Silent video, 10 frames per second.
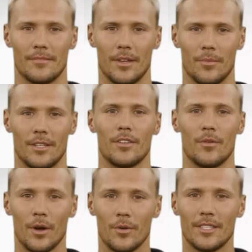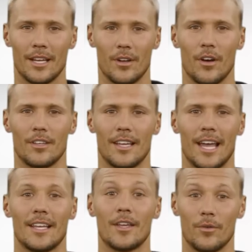The material didn't cause
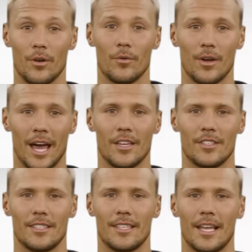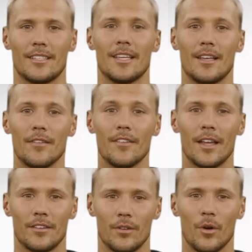any immune reactions and didn't
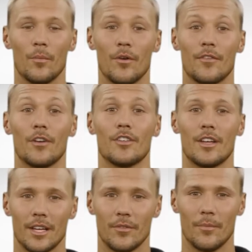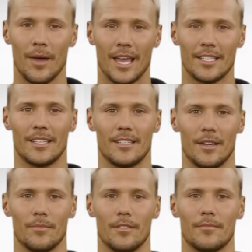affect the normal functioning of the body
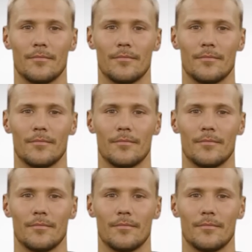systems.